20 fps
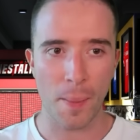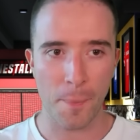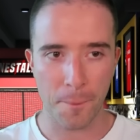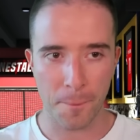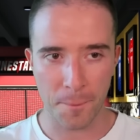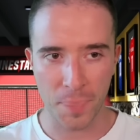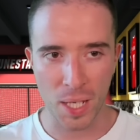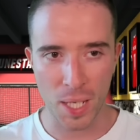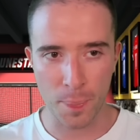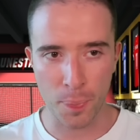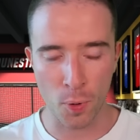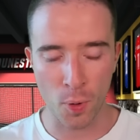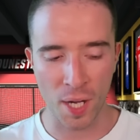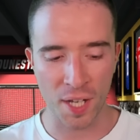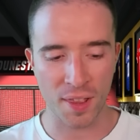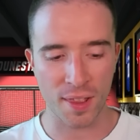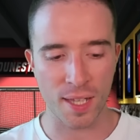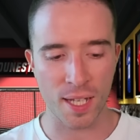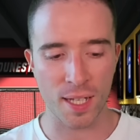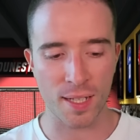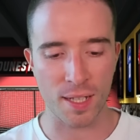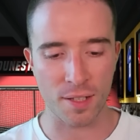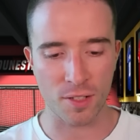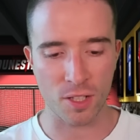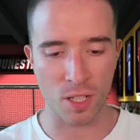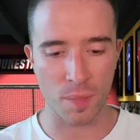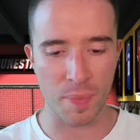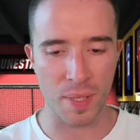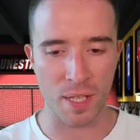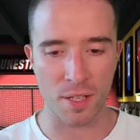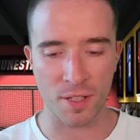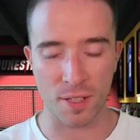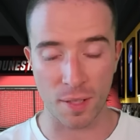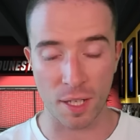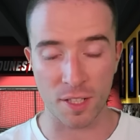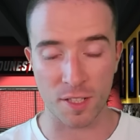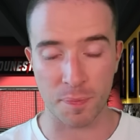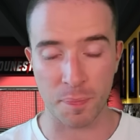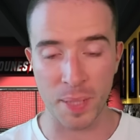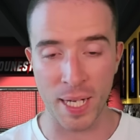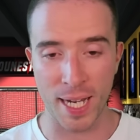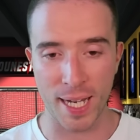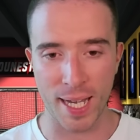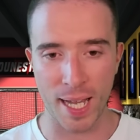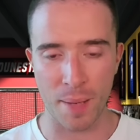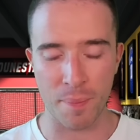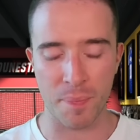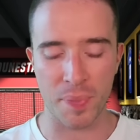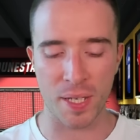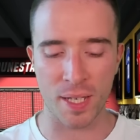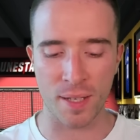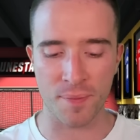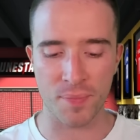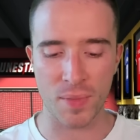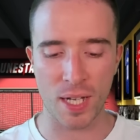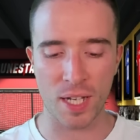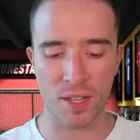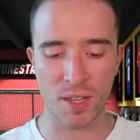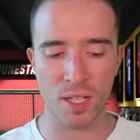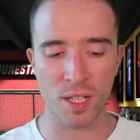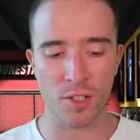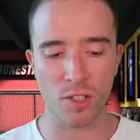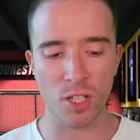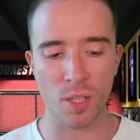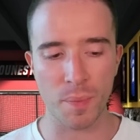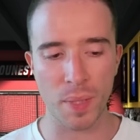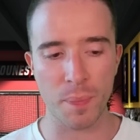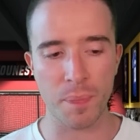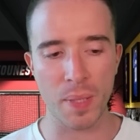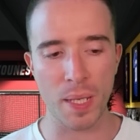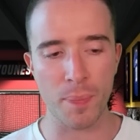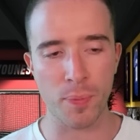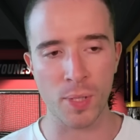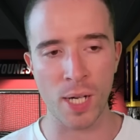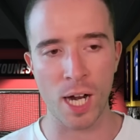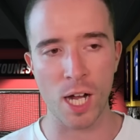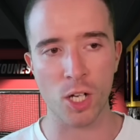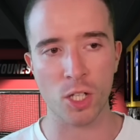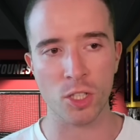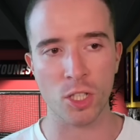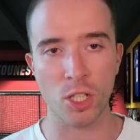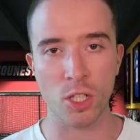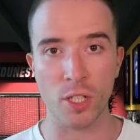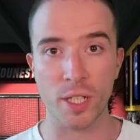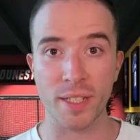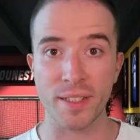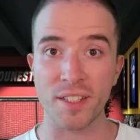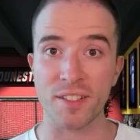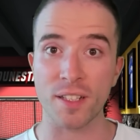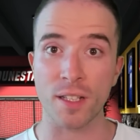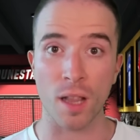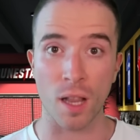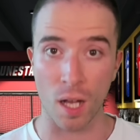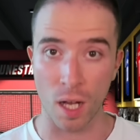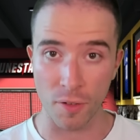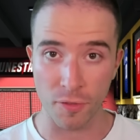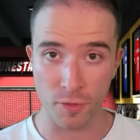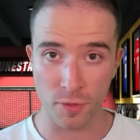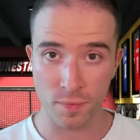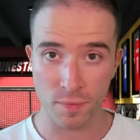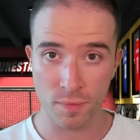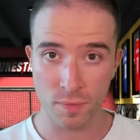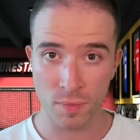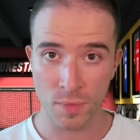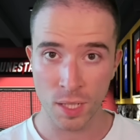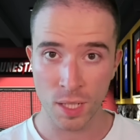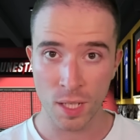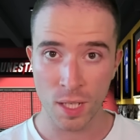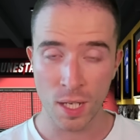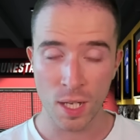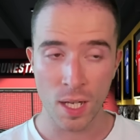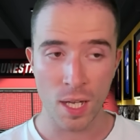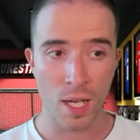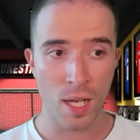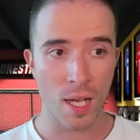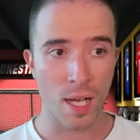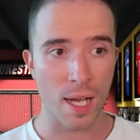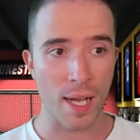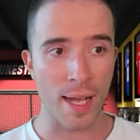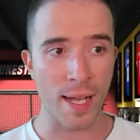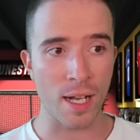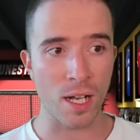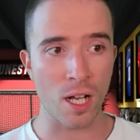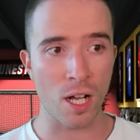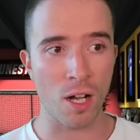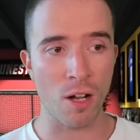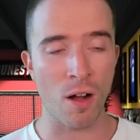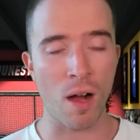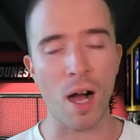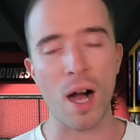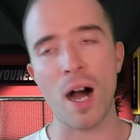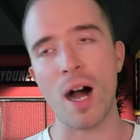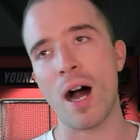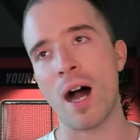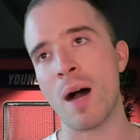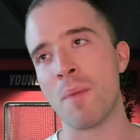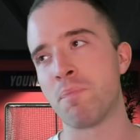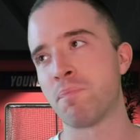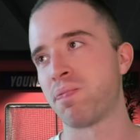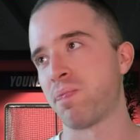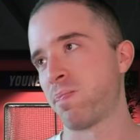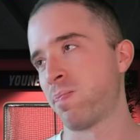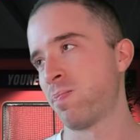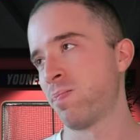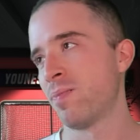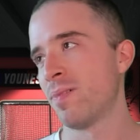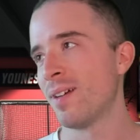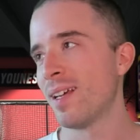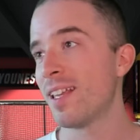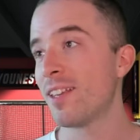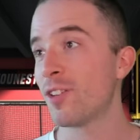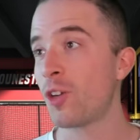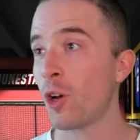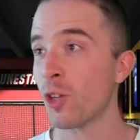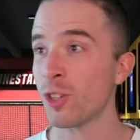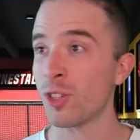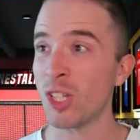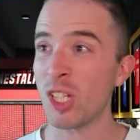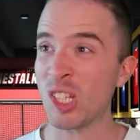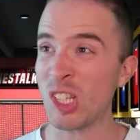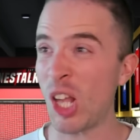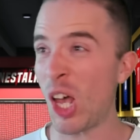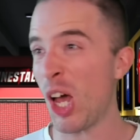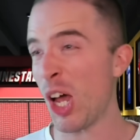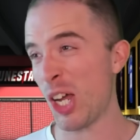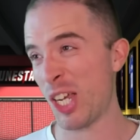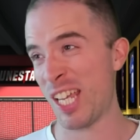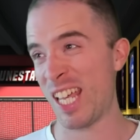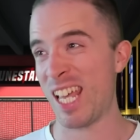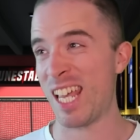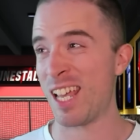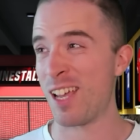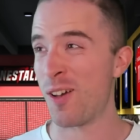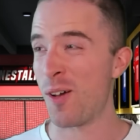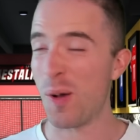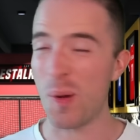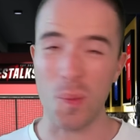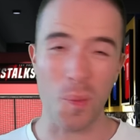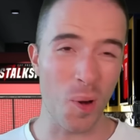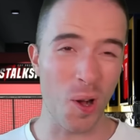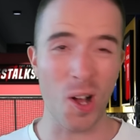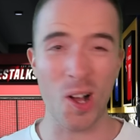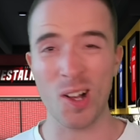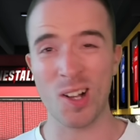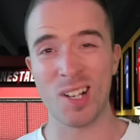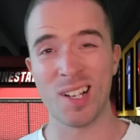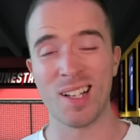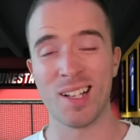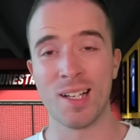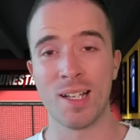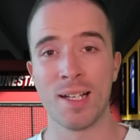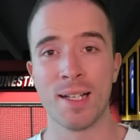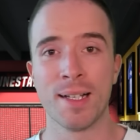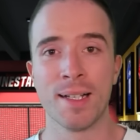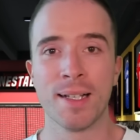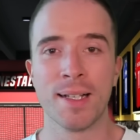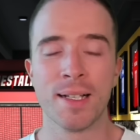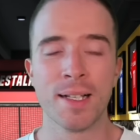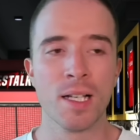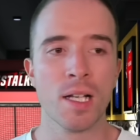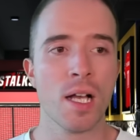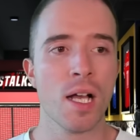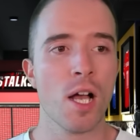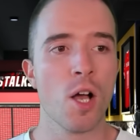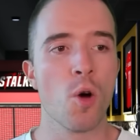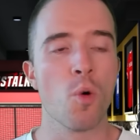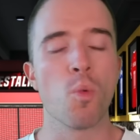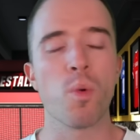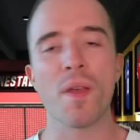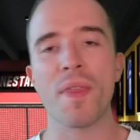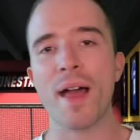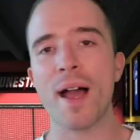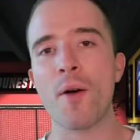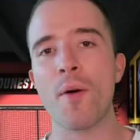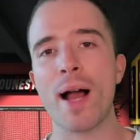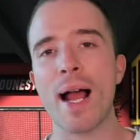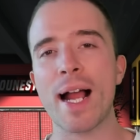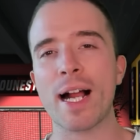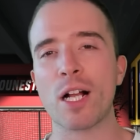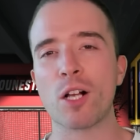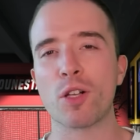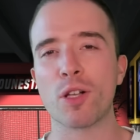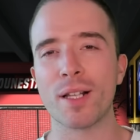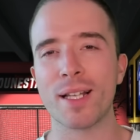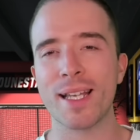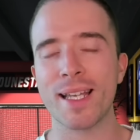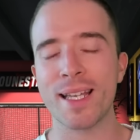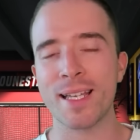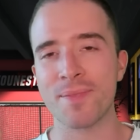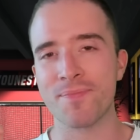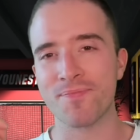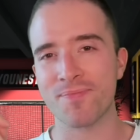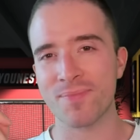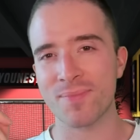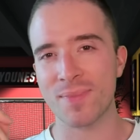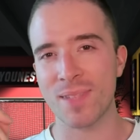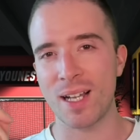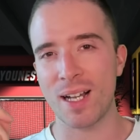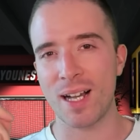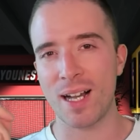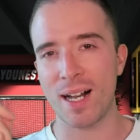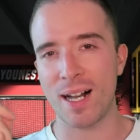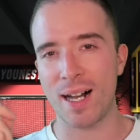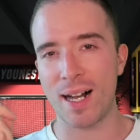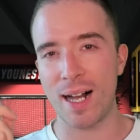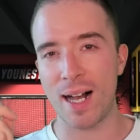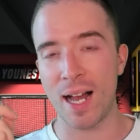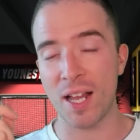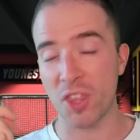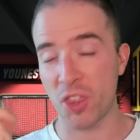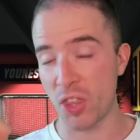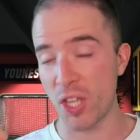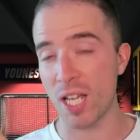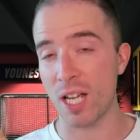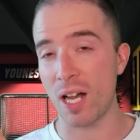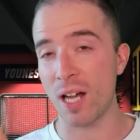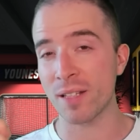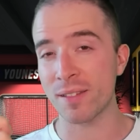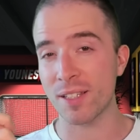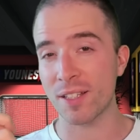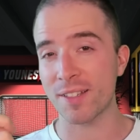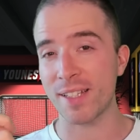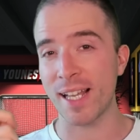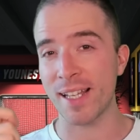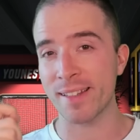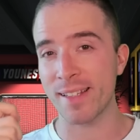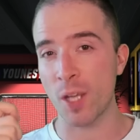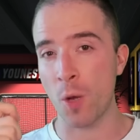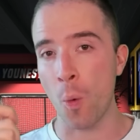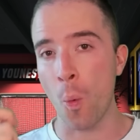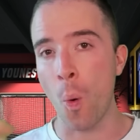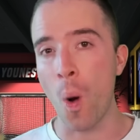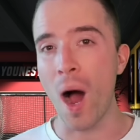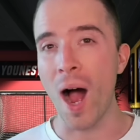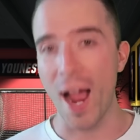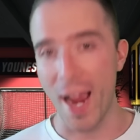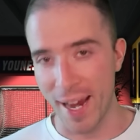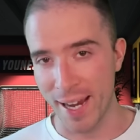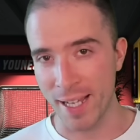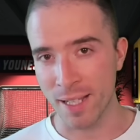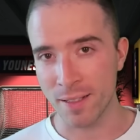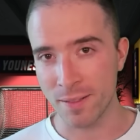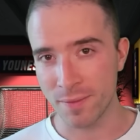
People, I think there's going to be a split camp here. I think there's going to be people that are going to look at this and laugh and go, he's gone to Turkey. What? Without actually, I think, understanding why.